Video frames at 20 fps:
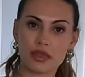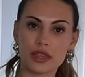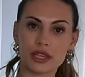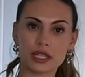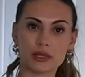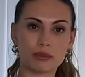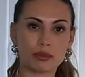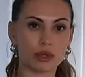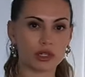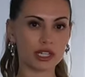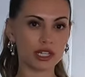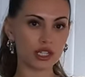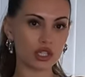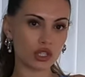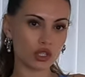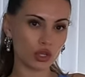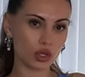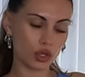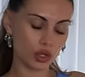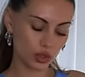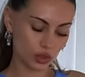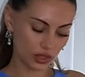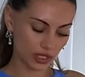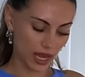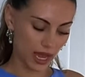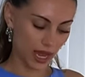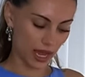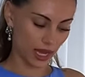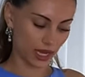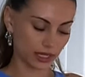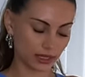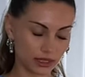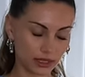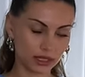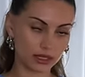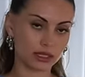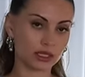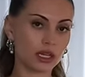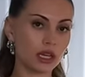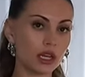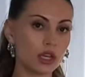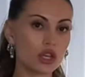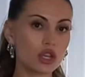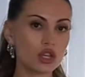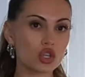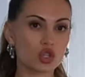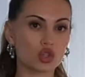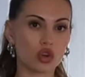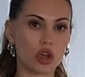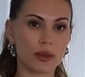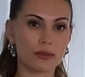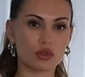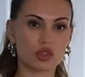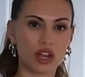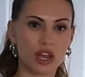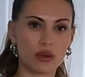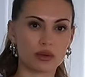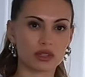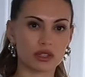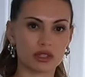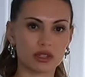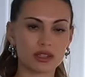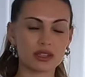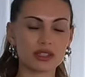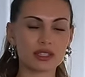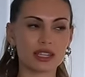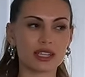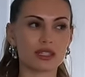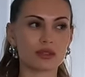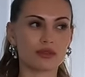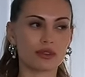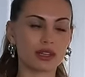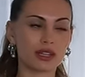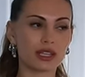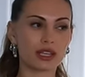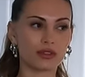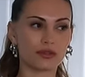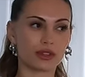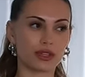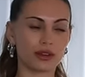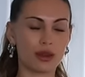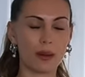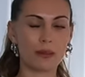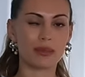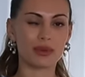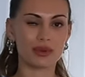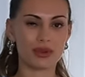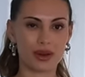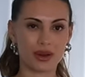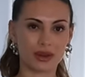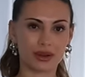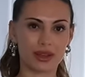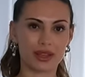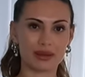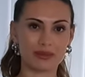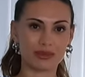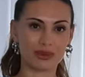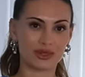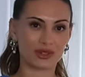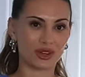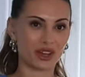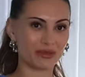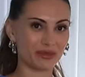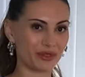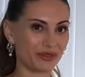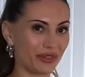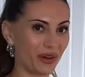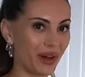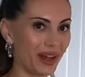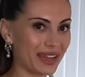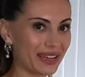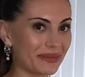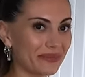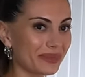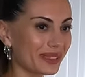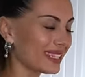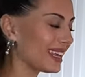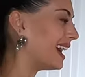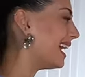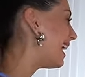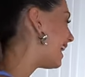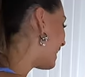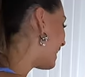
This bodysuit and striped trousers, it's really giving a banana in pajama vibes.